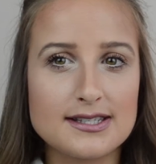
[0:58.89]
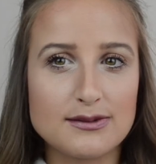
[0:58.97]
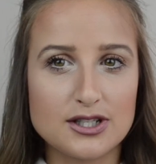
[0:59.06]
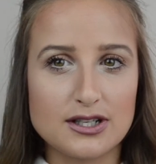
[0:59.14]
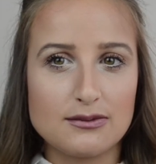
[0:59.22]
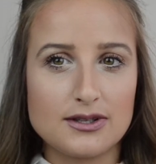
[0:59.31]

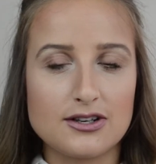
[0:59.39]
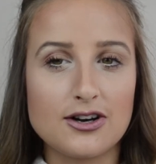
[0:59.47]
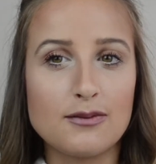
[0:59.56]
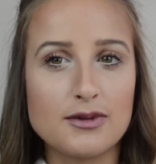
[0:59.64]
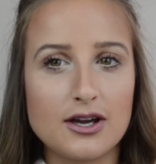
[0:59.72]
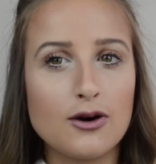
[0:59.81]
especially when you're
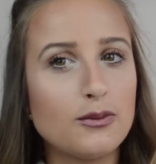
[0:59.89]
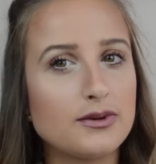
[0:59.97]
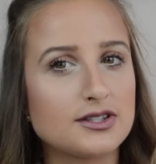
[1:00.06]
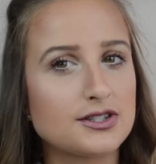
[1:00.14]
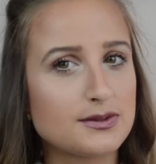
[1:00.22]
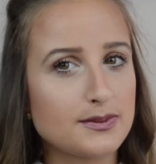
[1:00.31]
coming home and
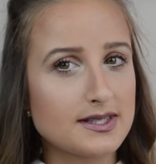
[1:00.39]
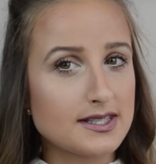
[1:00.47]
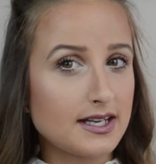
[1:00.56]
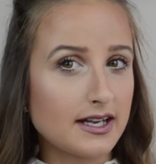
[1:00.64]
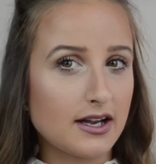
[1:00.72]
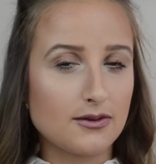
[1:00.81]
it's just been
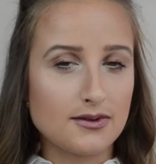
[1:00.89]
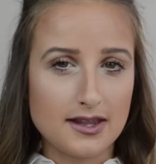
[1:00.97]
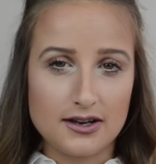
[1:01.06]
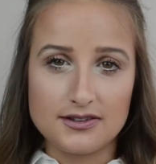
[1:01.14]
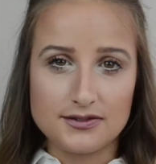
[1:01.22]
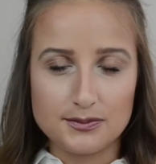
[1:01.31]
sitting out
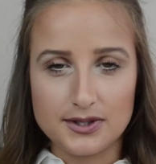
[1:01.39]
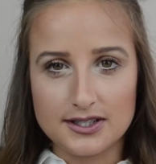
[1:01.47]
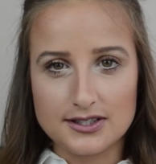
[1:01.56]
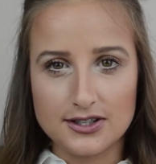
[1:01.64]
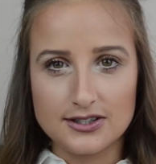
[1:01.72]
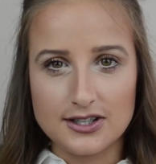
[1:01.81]
without even being
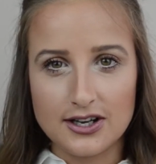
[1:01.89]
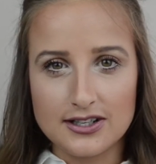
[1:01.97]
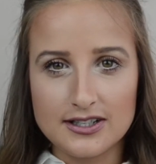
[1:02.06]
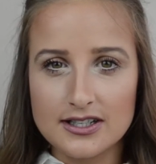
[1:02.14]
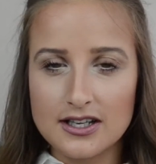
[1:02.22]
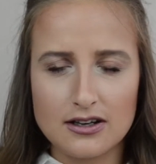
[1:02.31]
turned
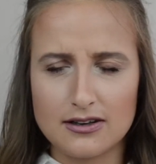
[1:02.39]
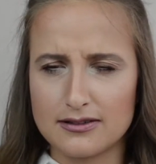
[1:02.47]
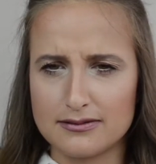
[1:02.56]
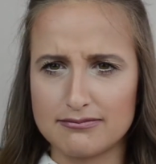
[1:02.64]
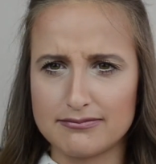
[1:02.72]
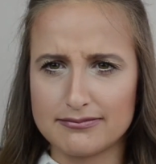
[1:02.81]
on,
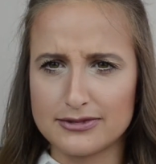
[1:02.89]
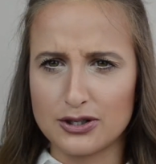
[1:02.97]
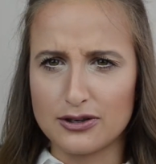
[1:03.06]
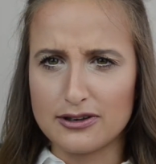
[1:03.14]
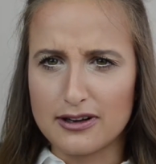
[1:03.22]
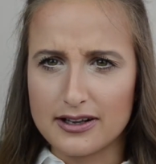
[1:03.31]

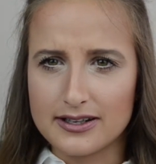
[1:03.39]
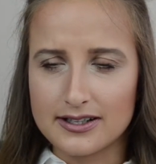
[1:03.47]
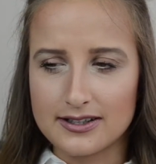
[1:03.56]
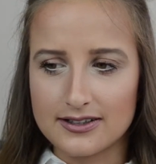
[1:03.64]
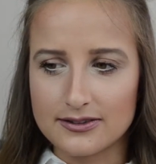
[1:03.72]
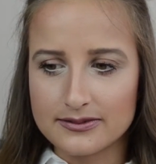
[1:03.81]

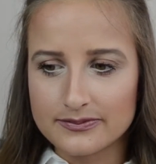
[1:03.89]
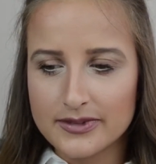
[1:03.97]
hello,